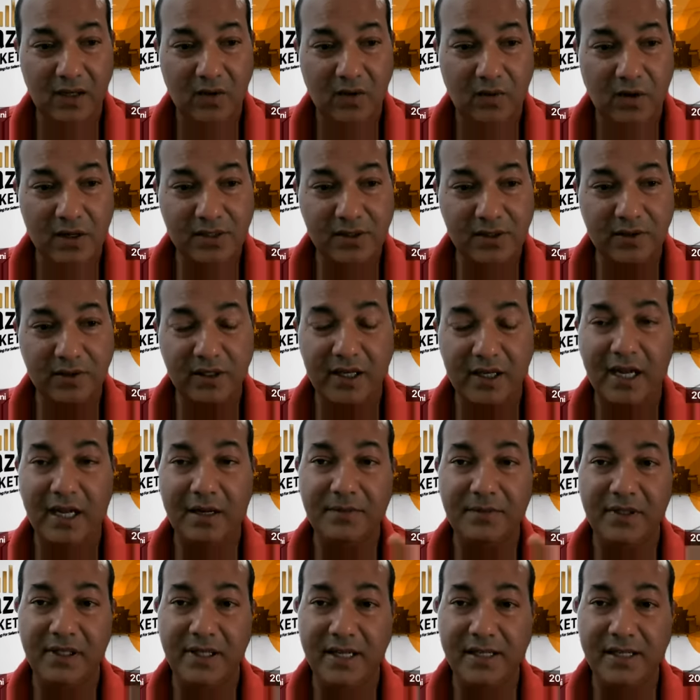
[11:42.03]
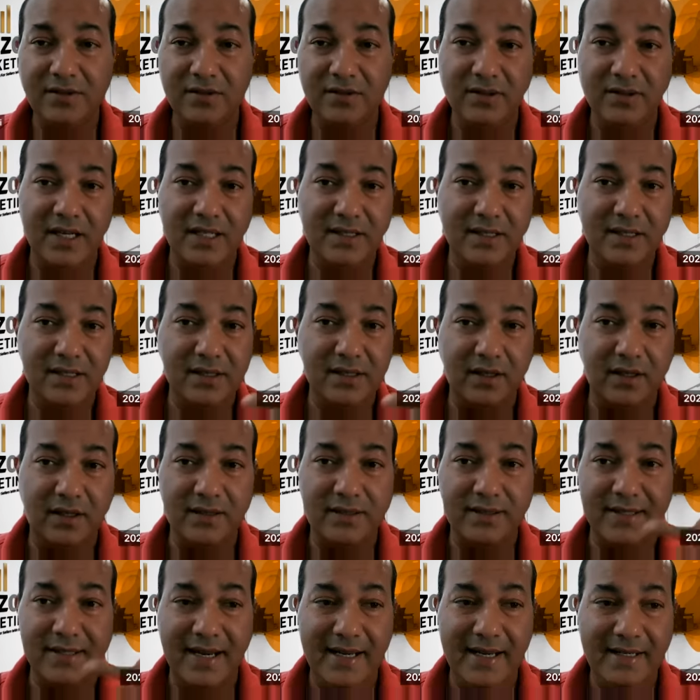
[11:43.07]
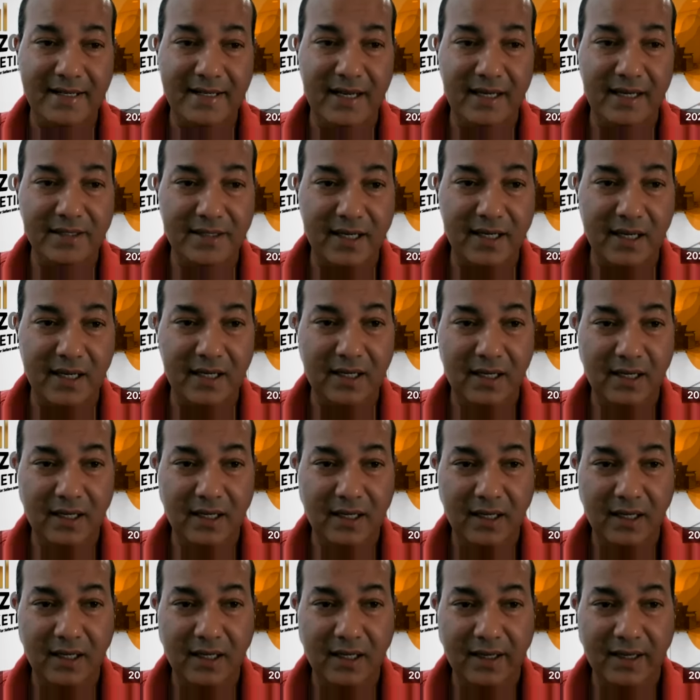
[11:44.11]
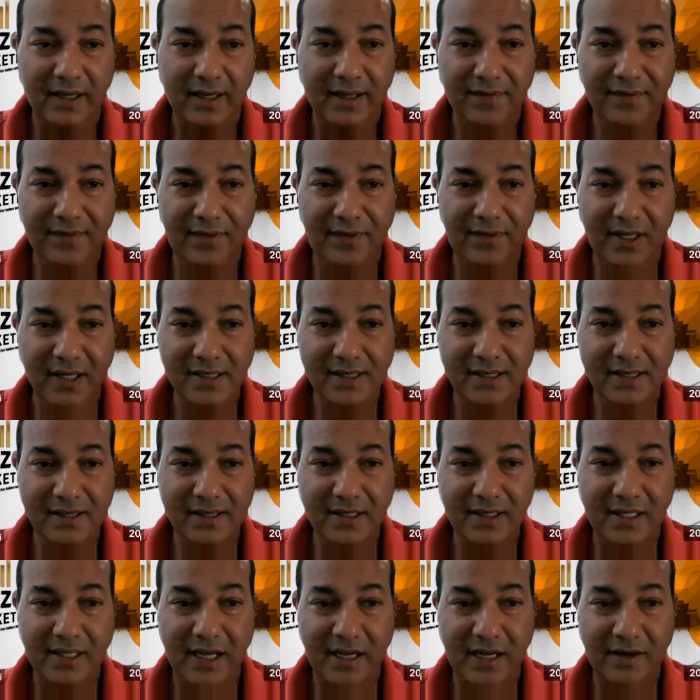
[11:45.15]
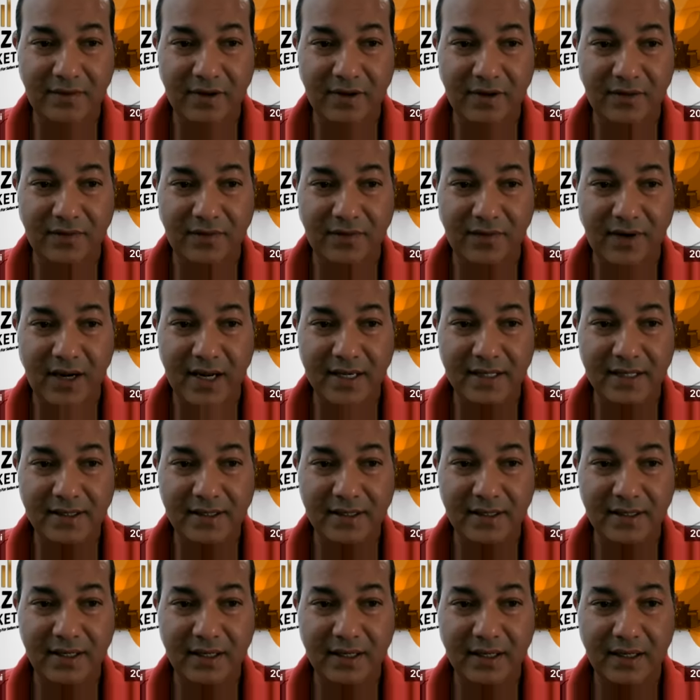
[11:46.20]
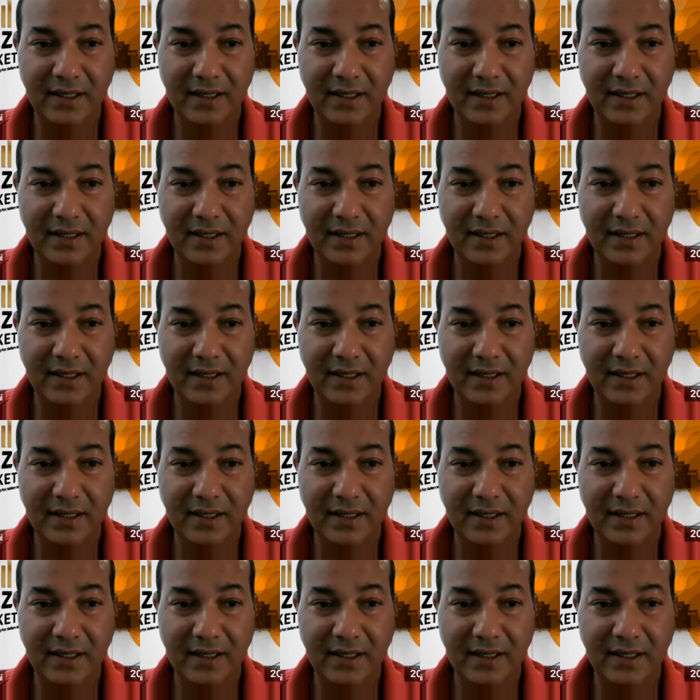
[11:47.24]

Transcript: what's going to happen as soon as it starts indexing, this keyword phrase,